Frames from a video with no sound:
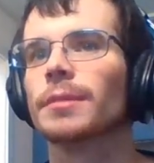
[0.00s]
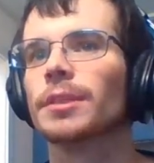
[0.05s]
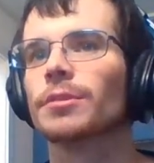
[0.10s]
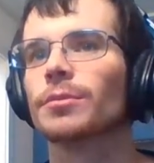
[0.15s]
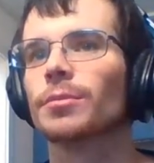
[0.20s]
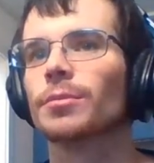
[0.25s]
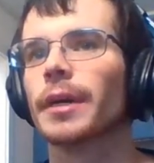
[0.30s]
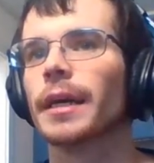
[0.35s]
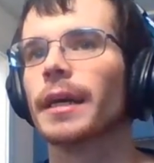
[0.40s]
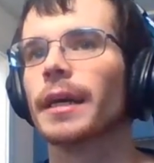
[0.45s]

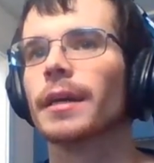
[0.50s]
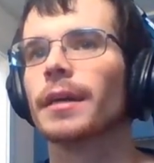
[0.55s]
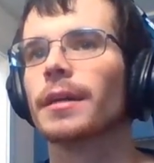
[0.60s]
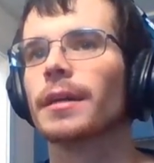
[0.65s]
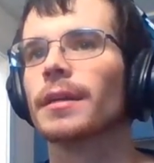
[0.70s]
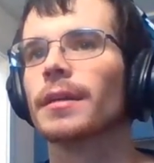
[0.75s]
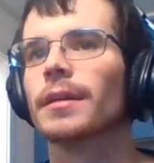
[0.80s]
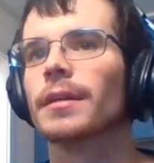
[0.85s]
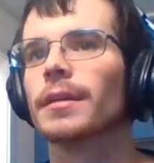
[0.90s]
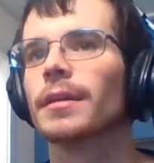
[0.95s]
where?
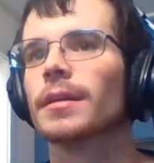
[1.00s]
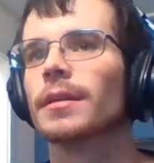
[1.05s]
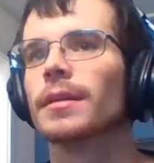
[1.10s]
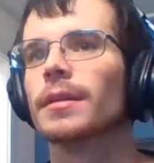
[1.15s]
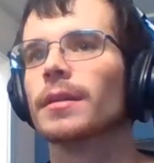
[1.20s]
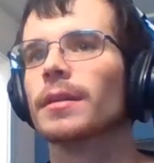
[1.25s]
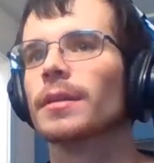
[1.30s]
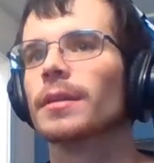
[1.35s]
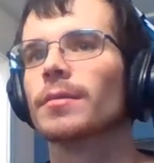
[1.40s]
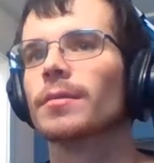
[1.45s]

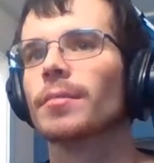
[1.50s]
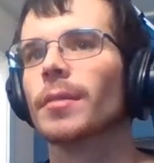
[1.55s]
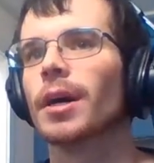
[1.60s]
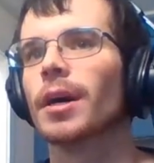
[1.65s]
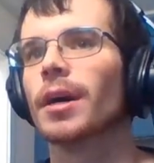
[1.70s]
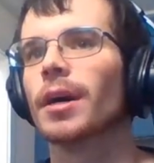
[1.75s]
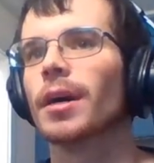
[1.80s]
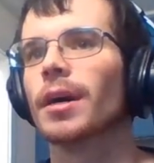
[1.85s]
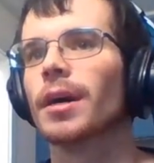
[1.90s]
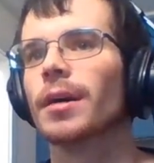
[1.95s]

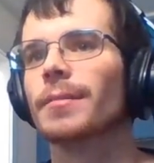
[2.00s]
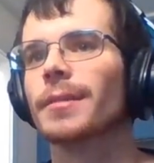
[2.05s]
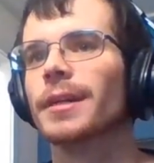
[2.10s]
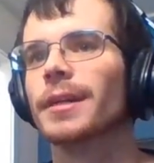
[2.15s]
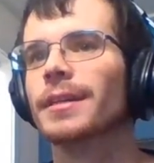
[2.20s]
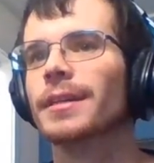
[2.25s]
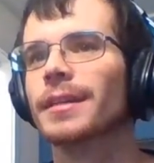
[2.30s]
Mom!